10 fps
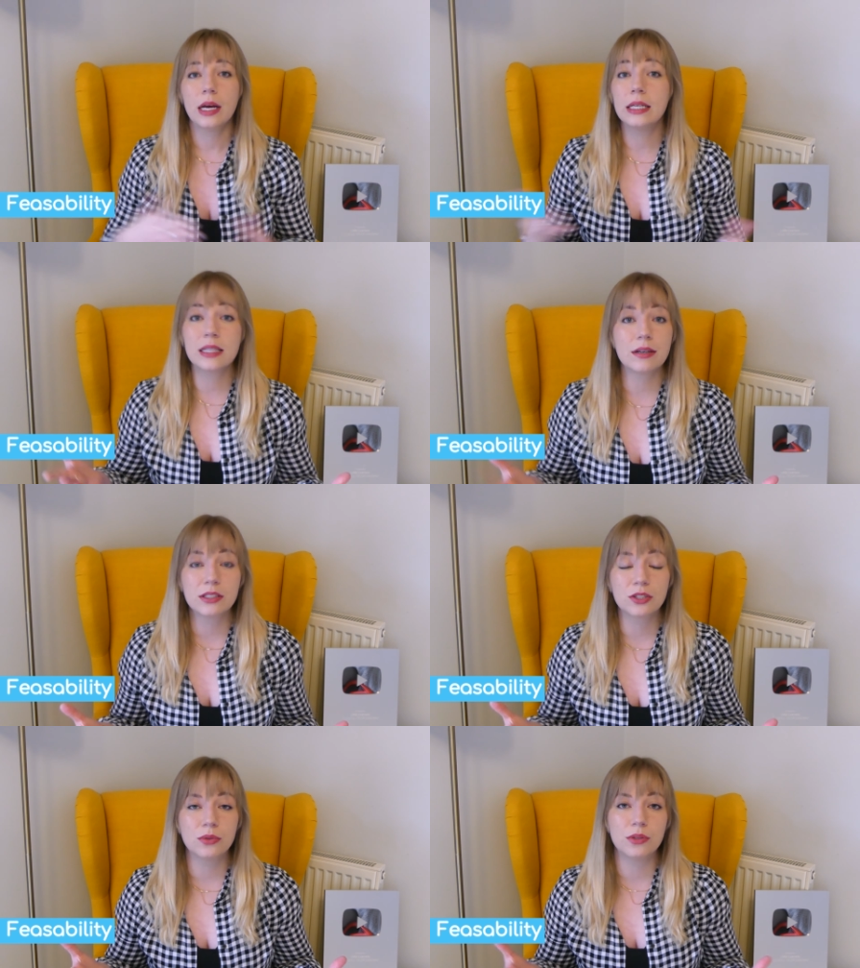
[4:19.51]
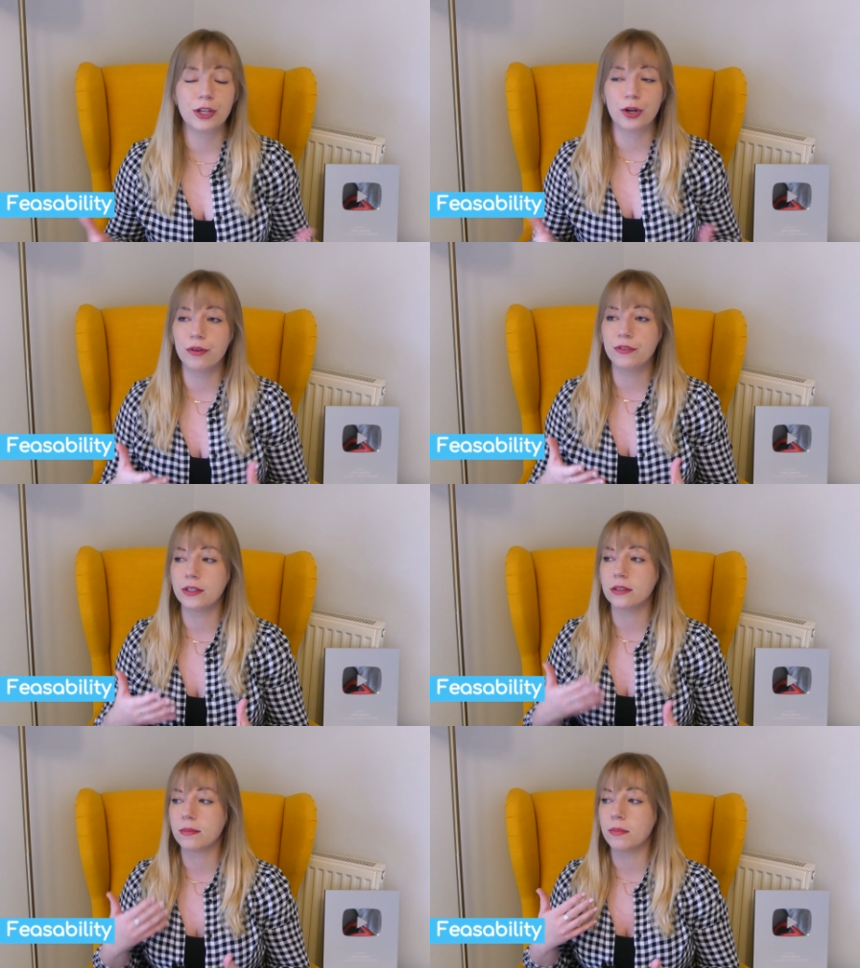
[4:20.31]
Is there a school that
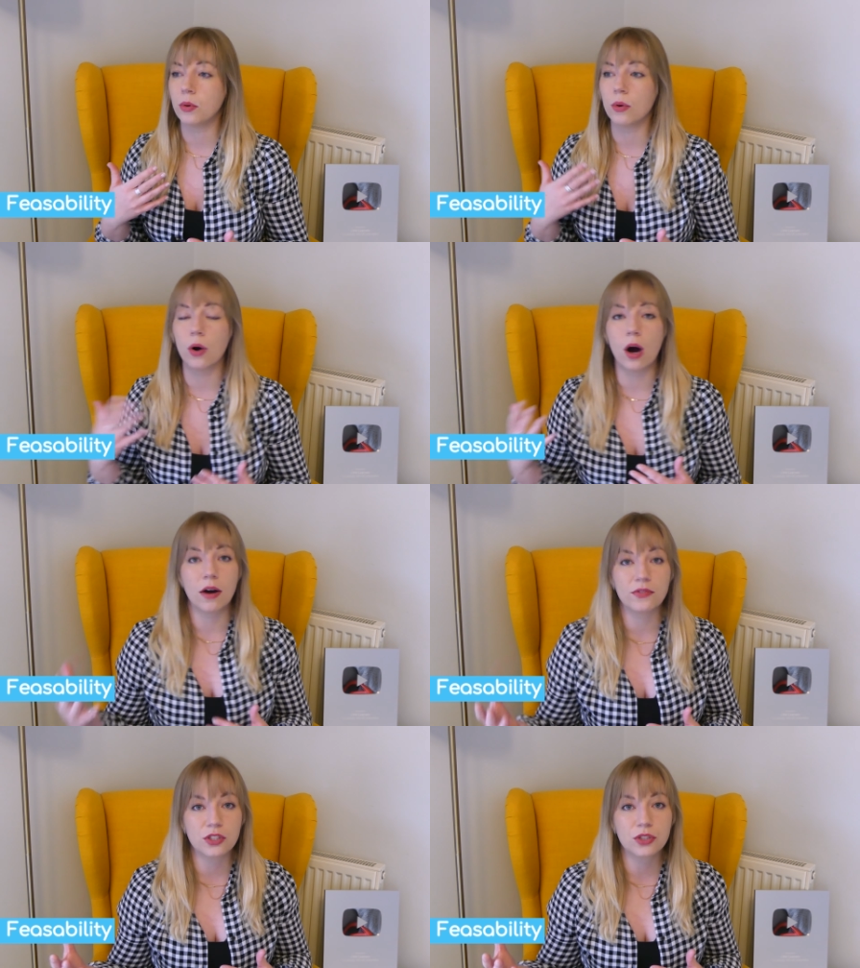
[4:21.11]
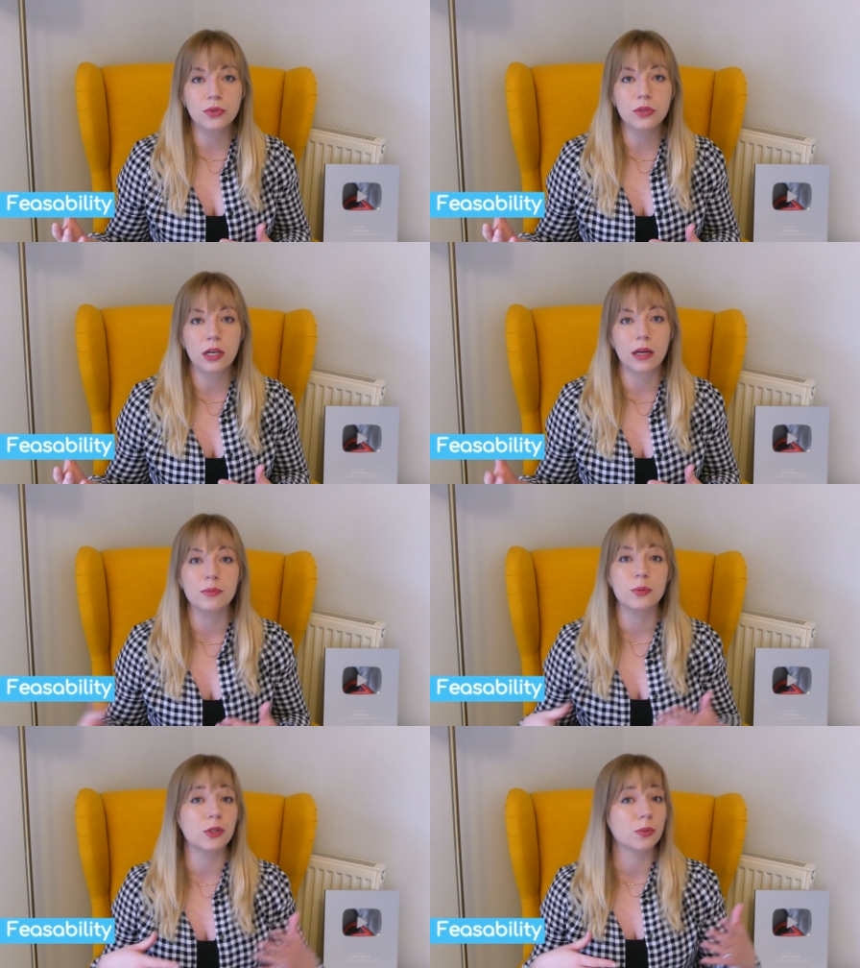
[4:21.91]
offers more after-school
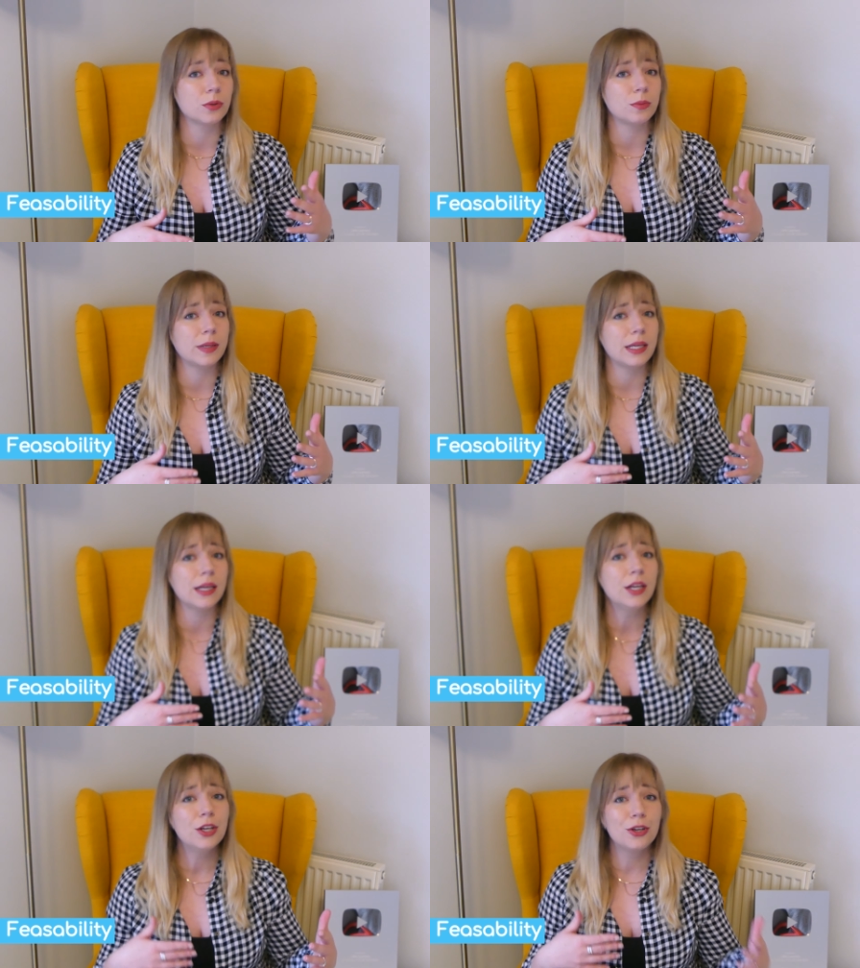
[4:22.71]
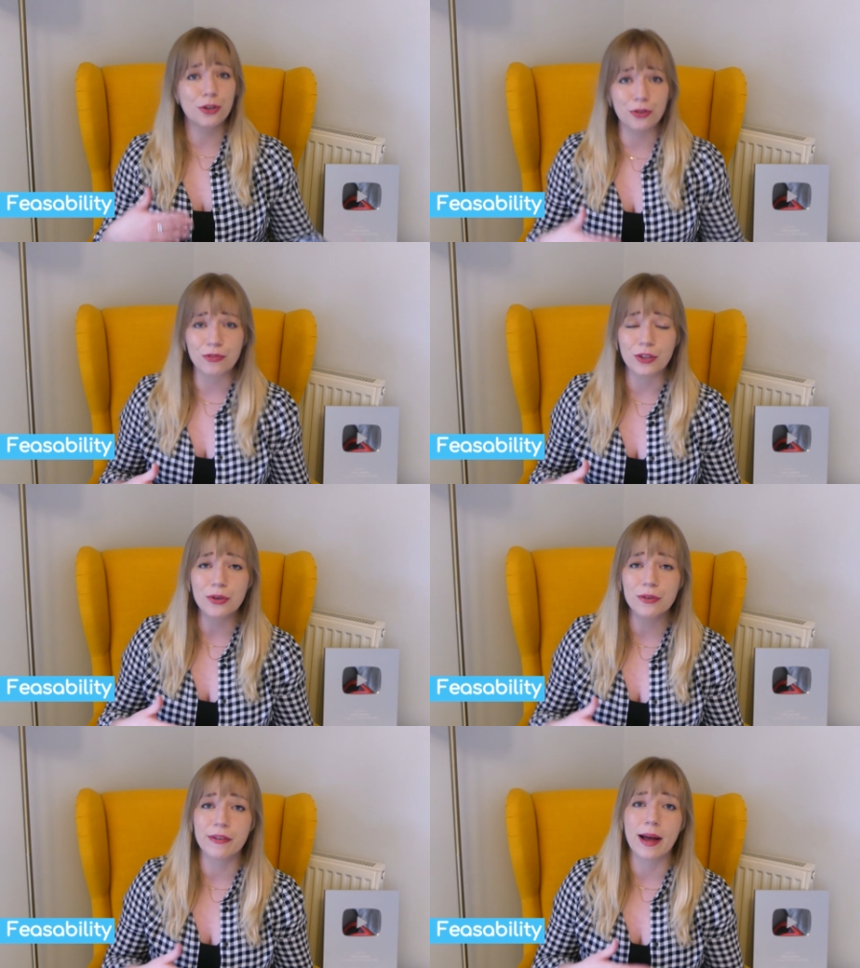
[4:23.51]
clubs, which will be good for
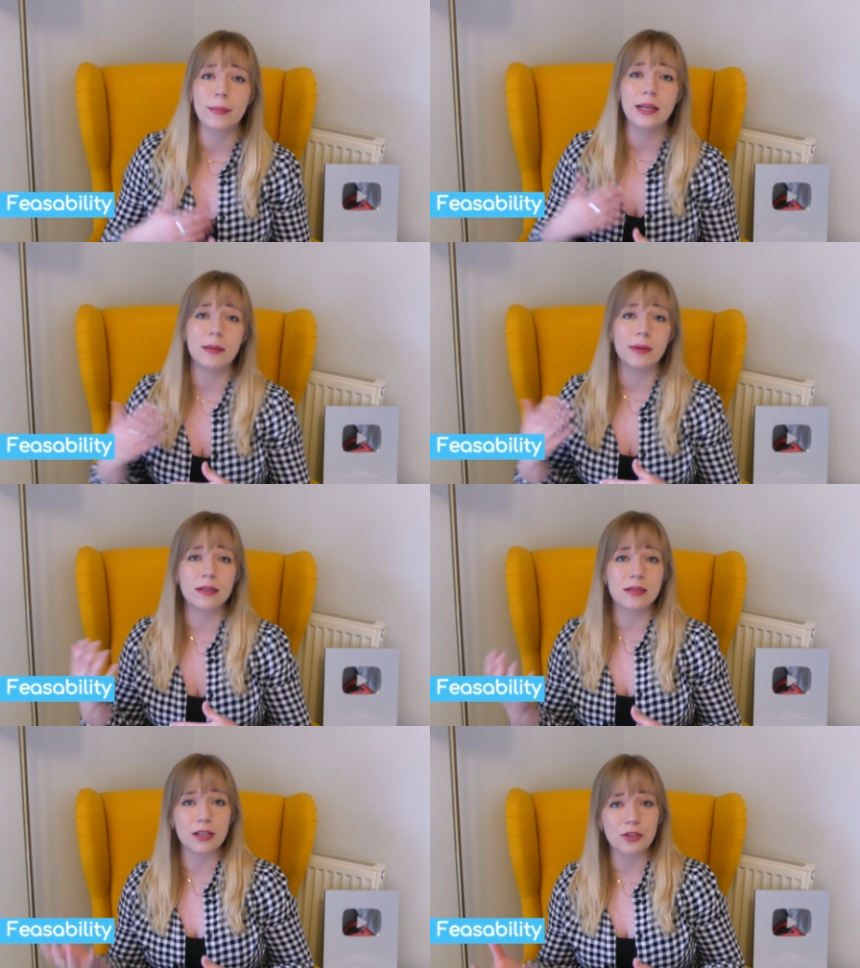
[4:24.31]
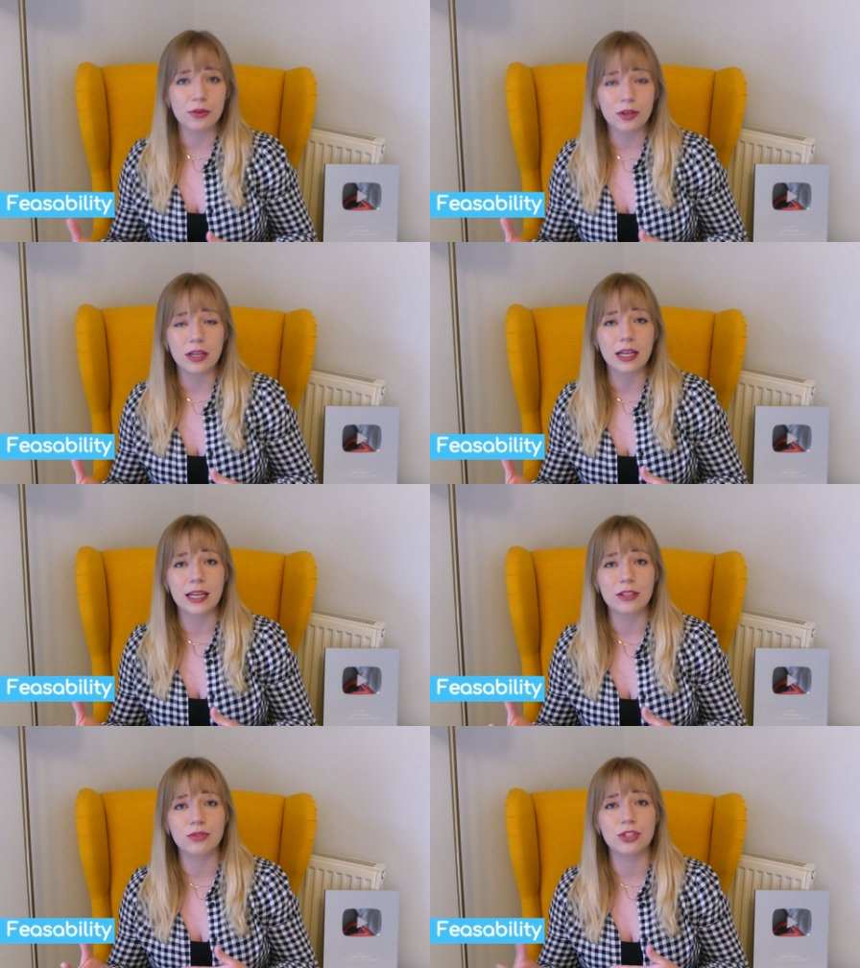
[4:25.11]
your family because then you can
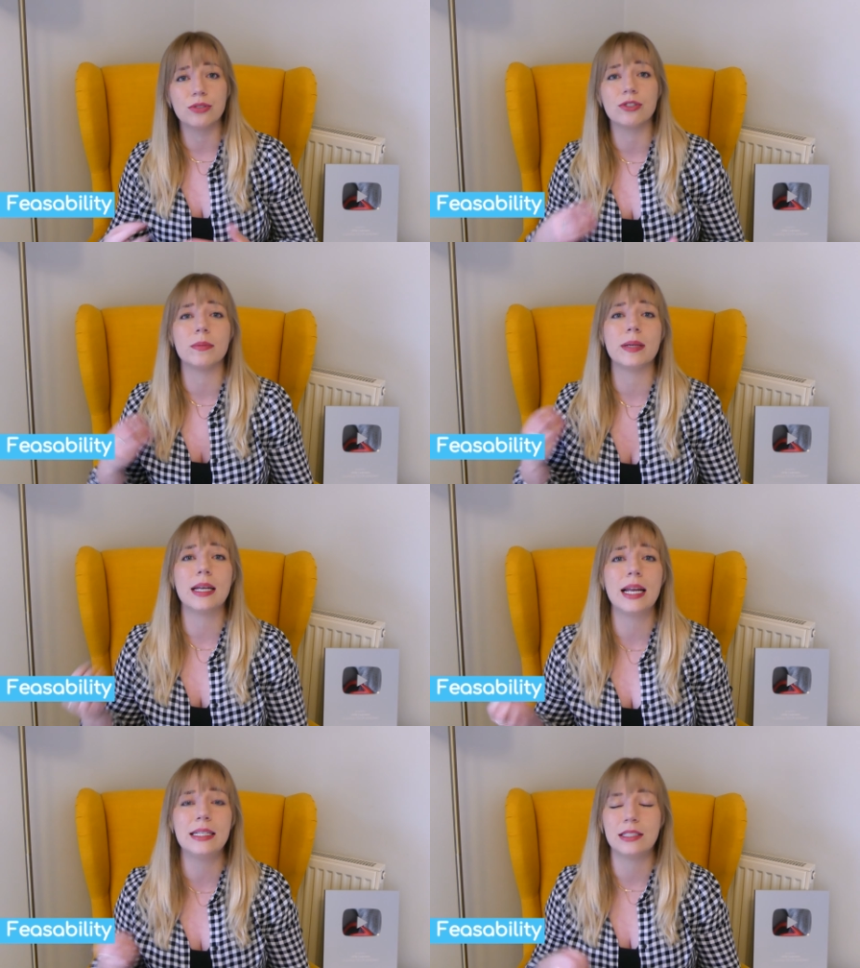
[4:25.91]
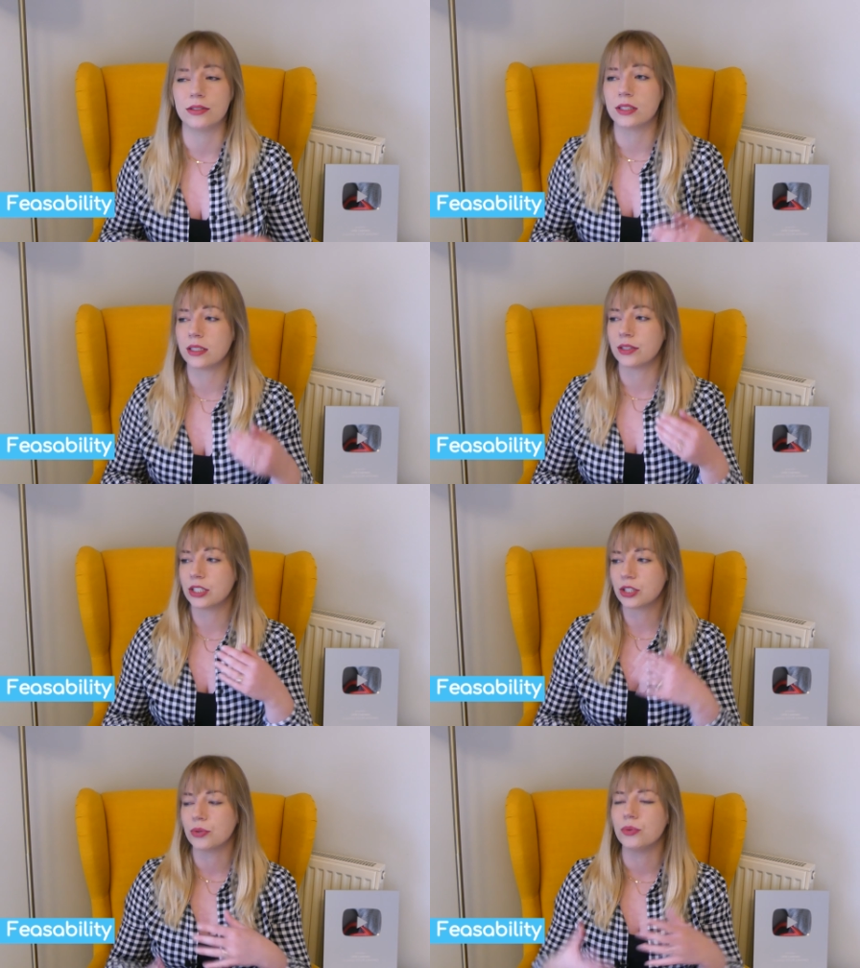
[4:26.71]
collect your children a bit later? Is there a
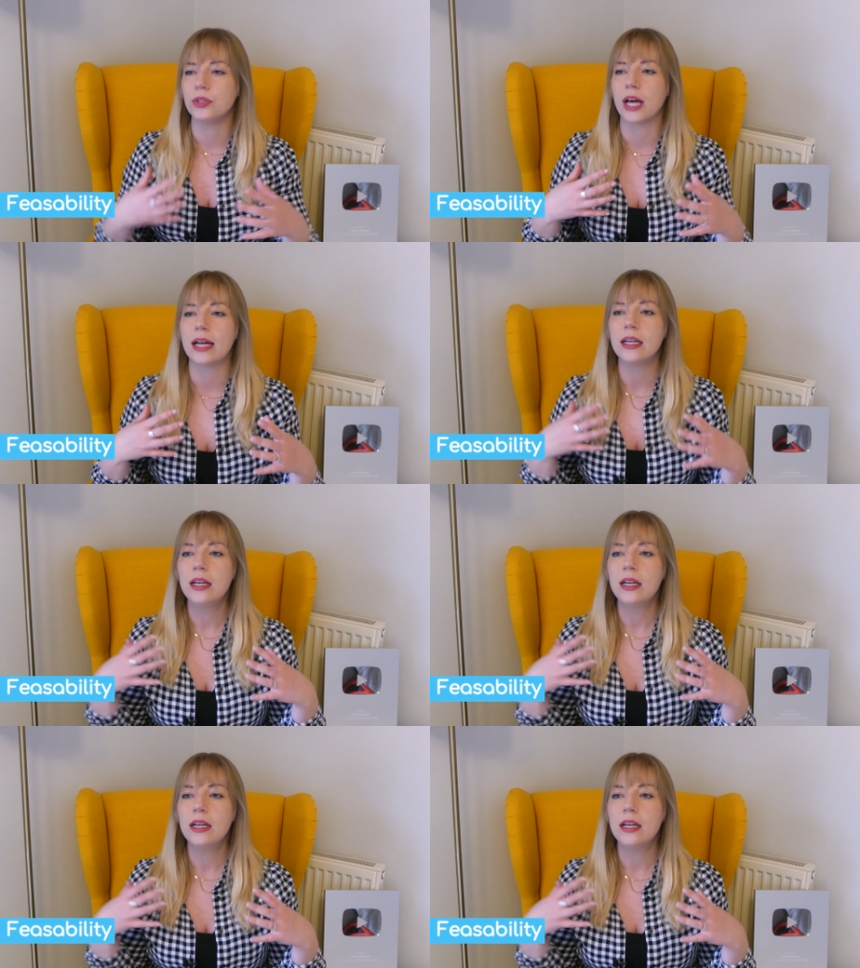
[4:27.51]
school that